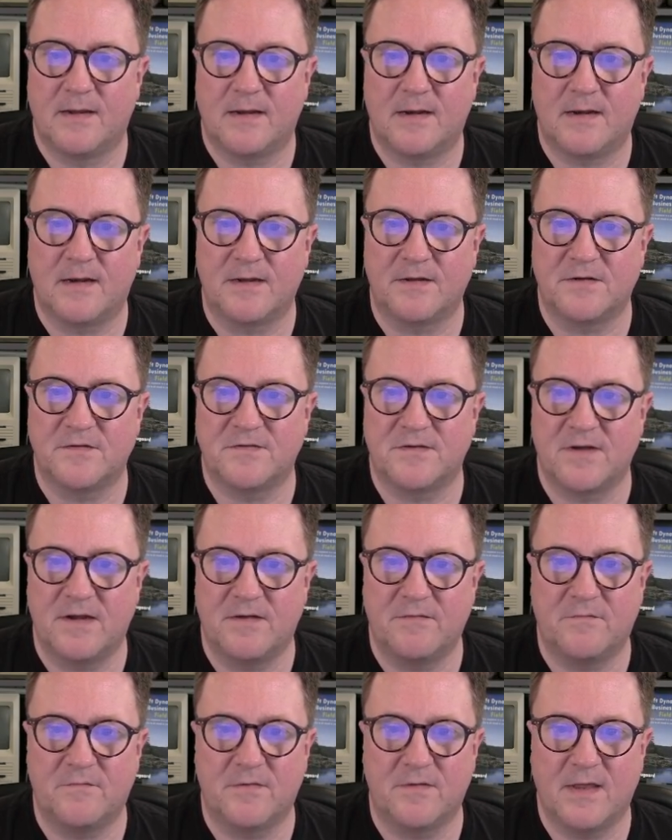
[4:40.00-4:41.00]
Click
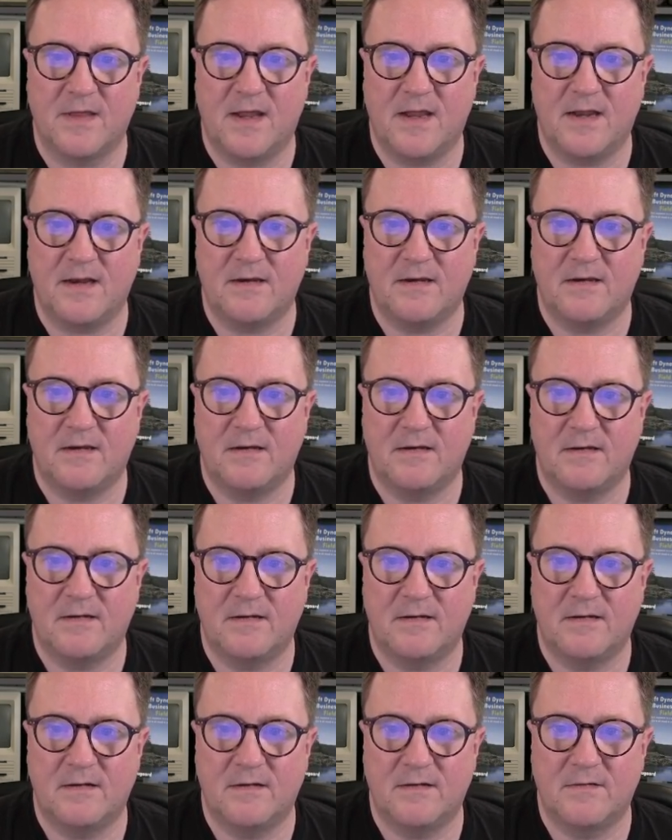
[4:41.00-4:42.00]
save for that.
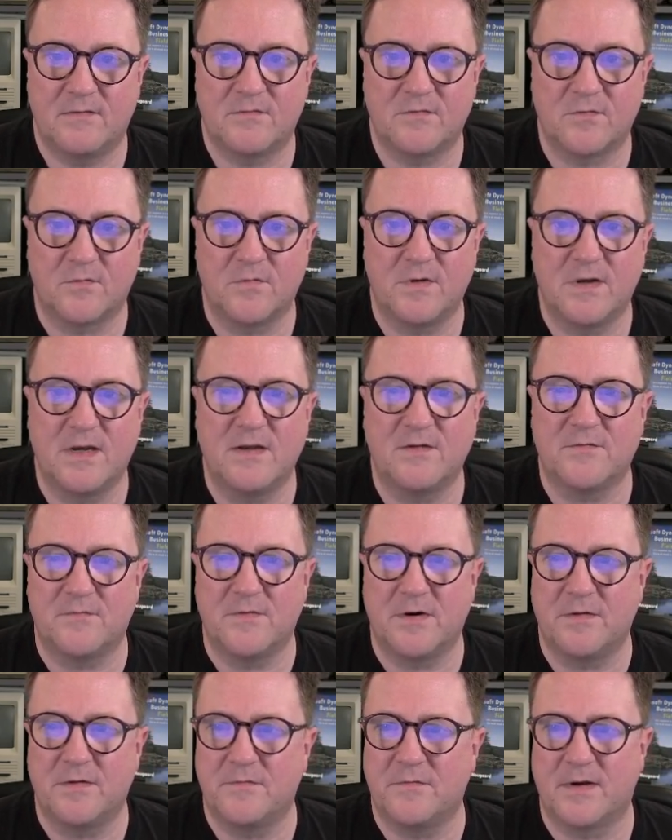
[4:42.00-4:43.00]
So we need to
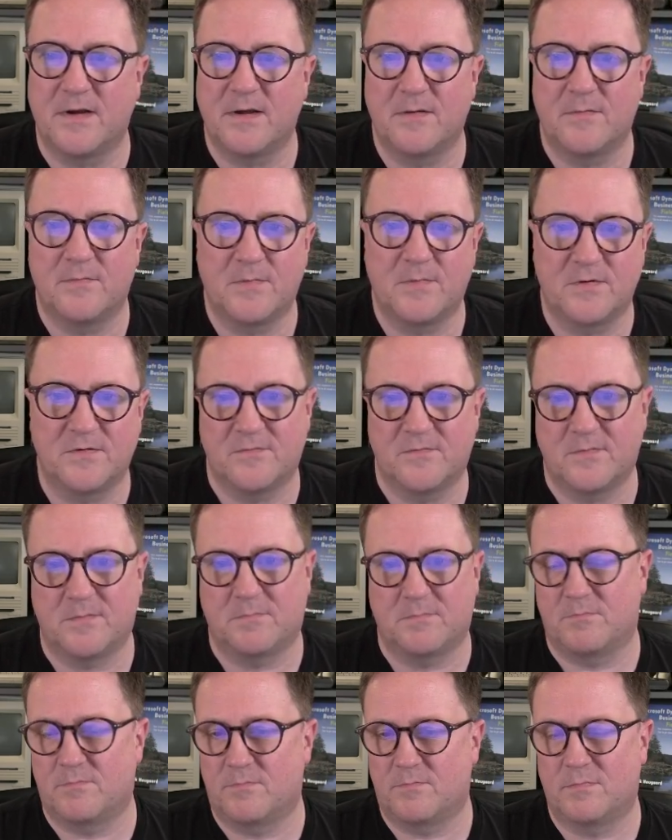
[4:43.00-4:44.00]
verify, because
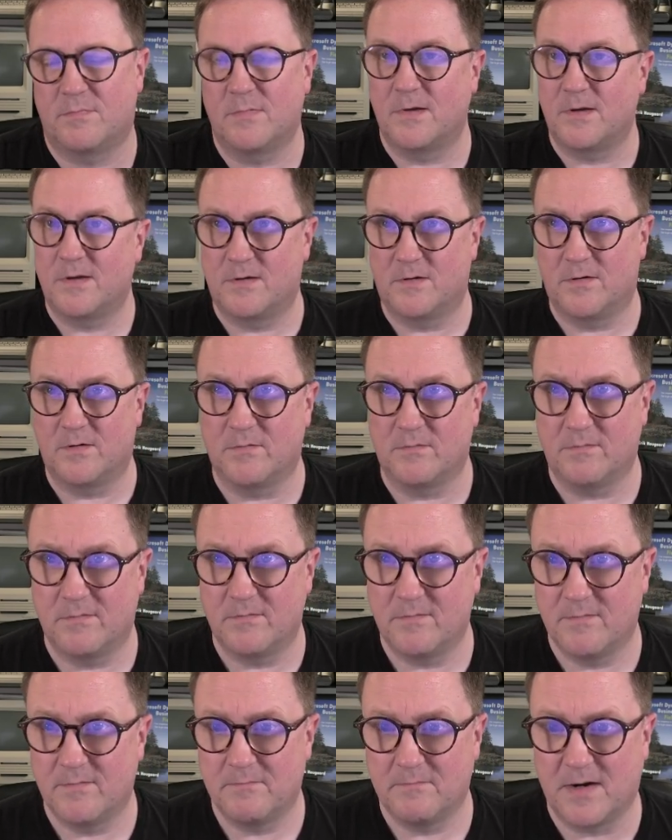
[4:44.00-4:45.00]

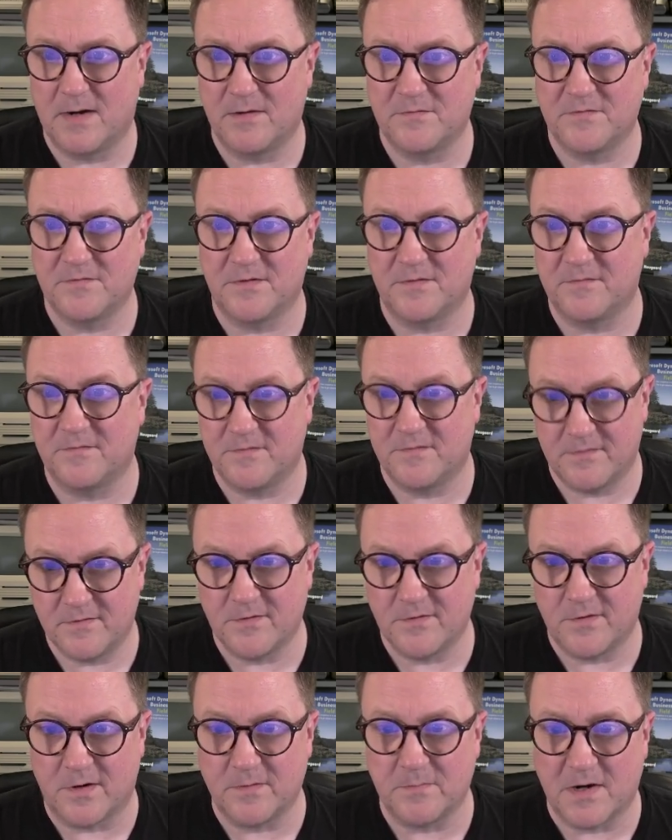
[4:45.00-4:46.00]
Microsoft.
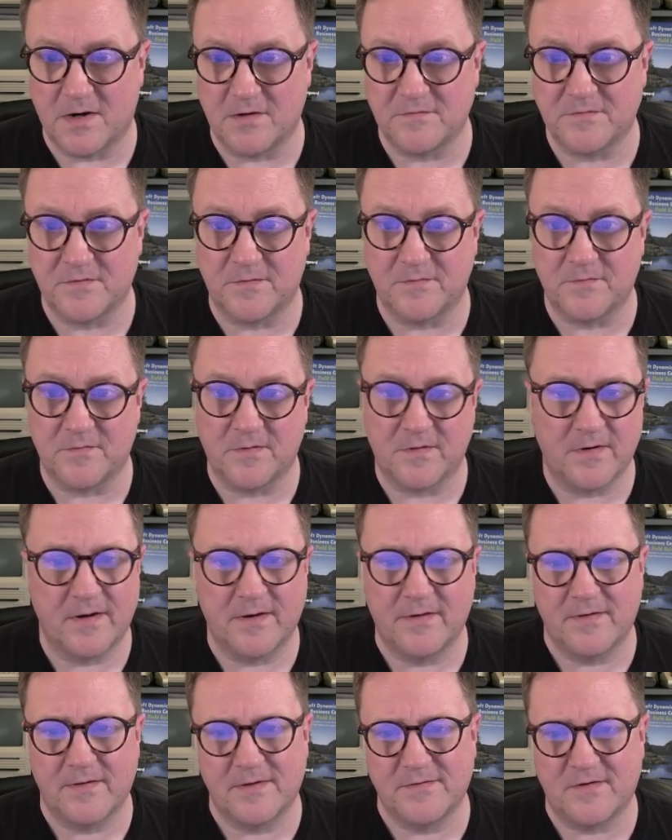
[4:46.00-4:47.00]
.microsoft,
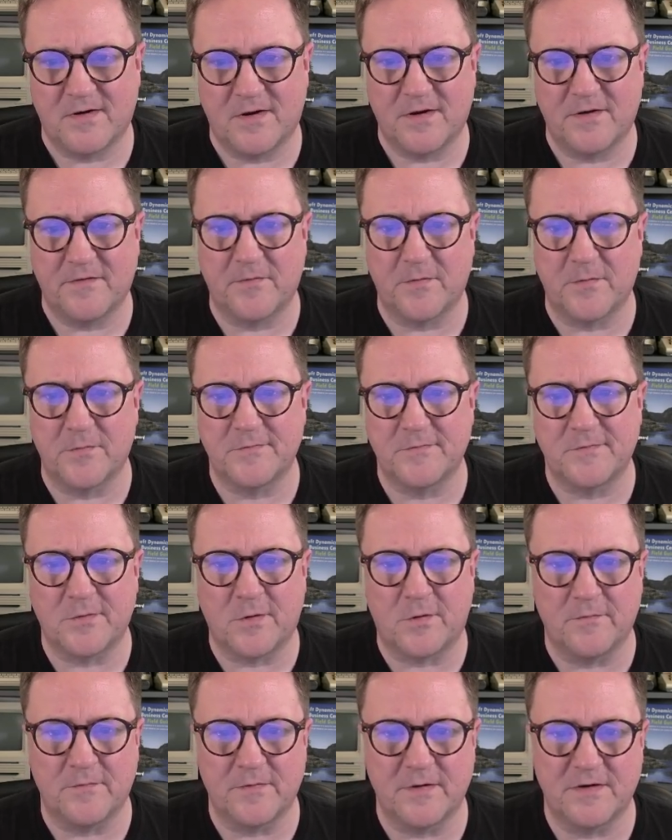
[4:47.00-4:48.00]
and there's a lot of those
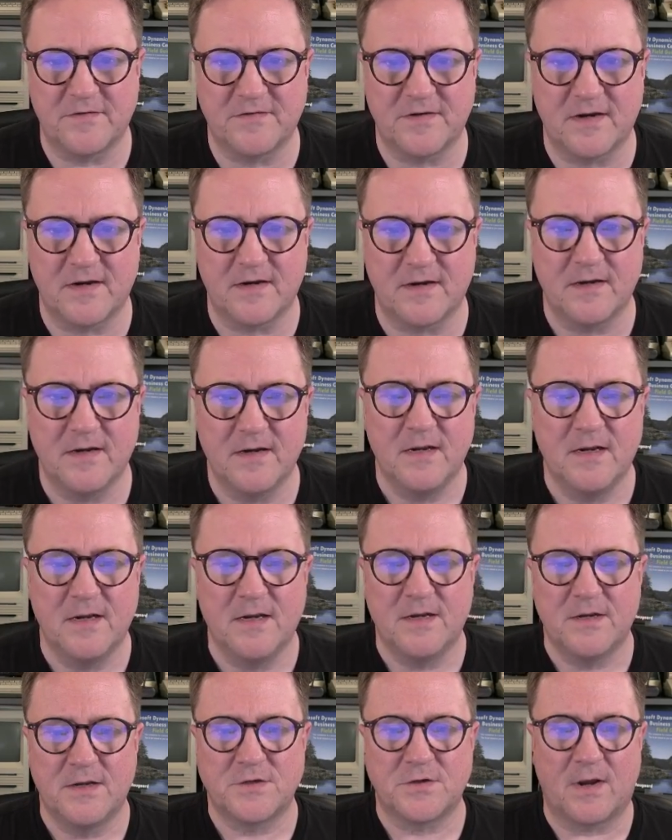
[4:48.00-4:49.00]
already taken.
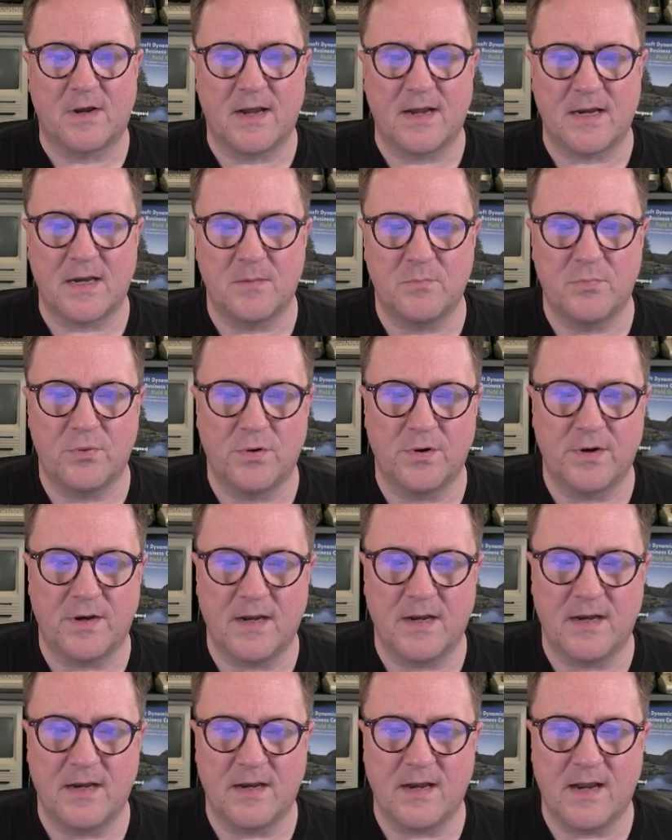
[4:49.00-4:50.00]
So I can put
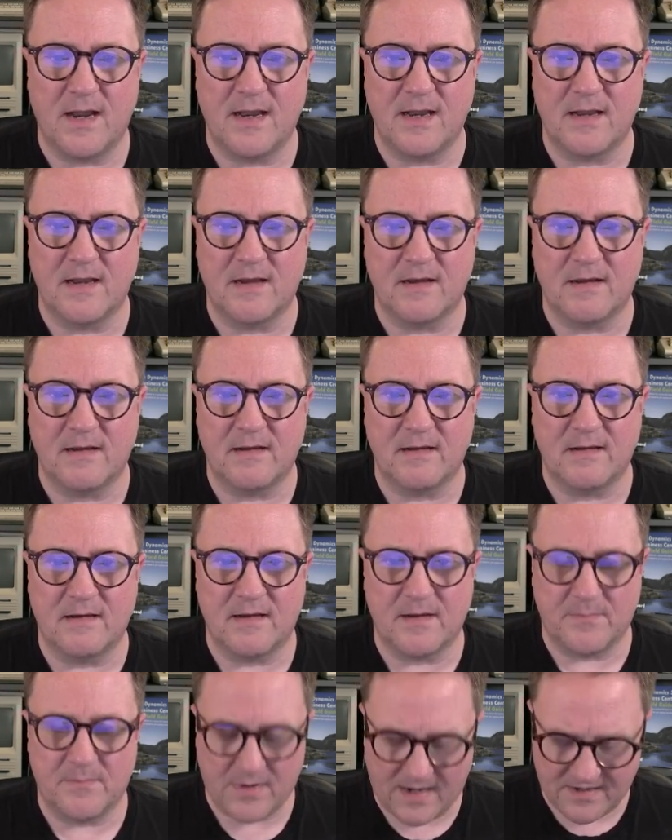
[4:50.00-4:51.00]
in
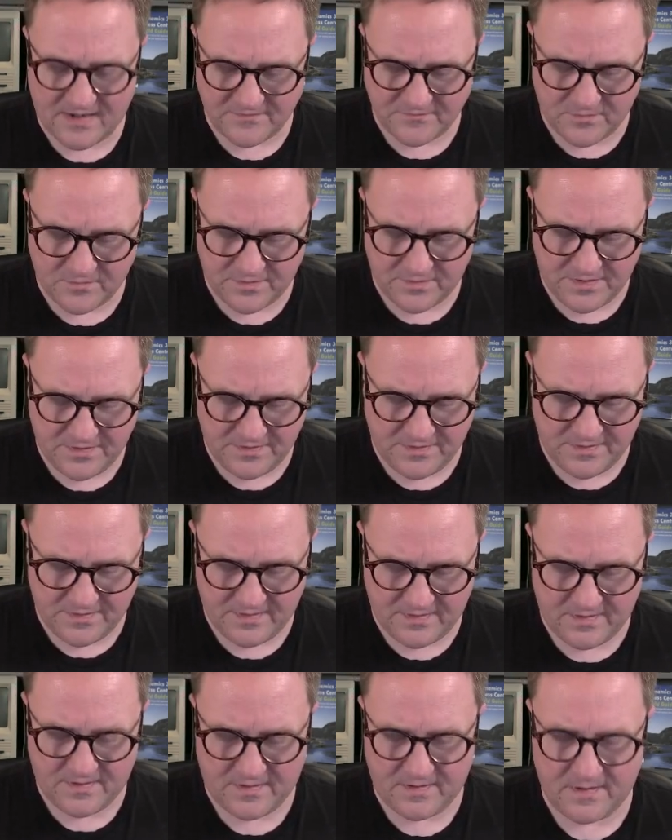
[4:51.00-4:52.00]
a password
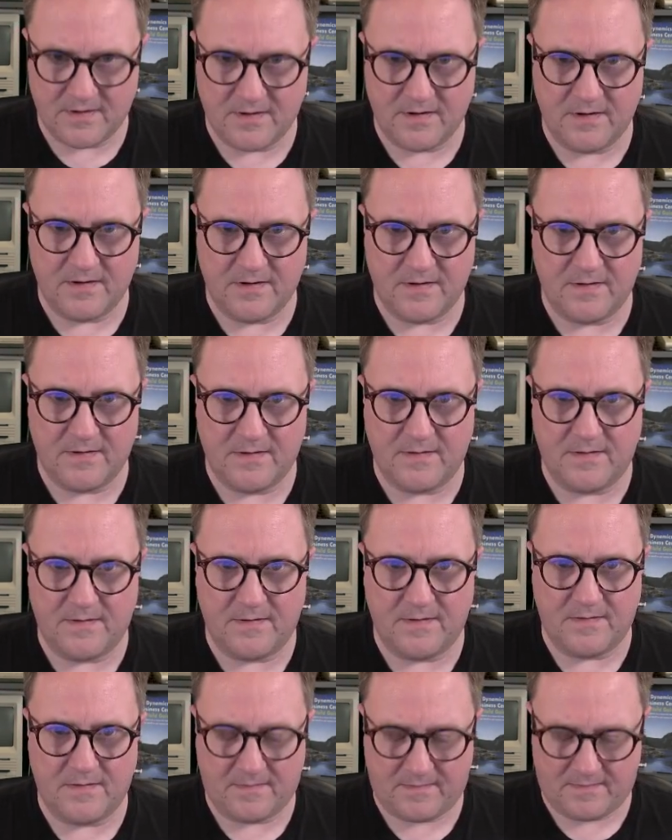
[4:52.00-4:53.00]
here.
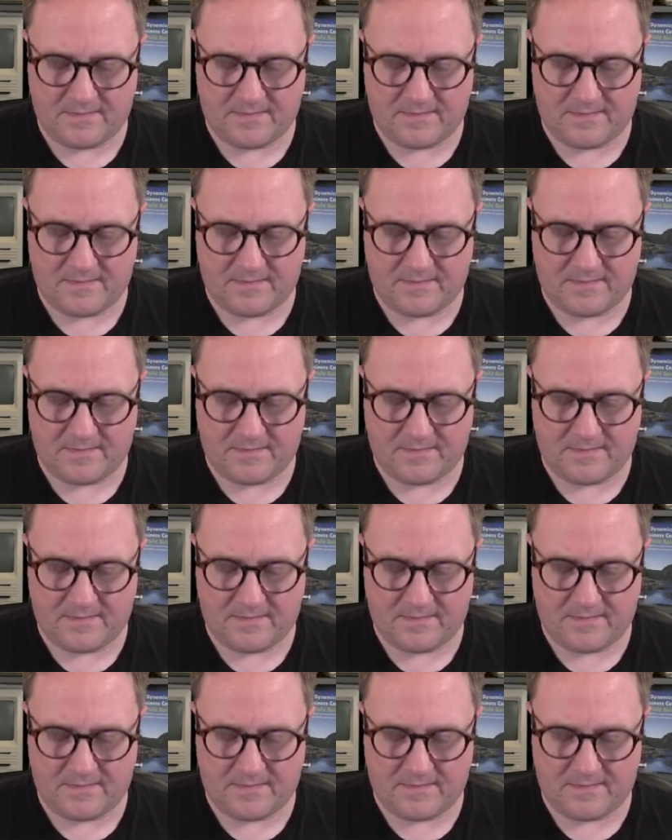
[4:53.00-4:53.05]
Uh,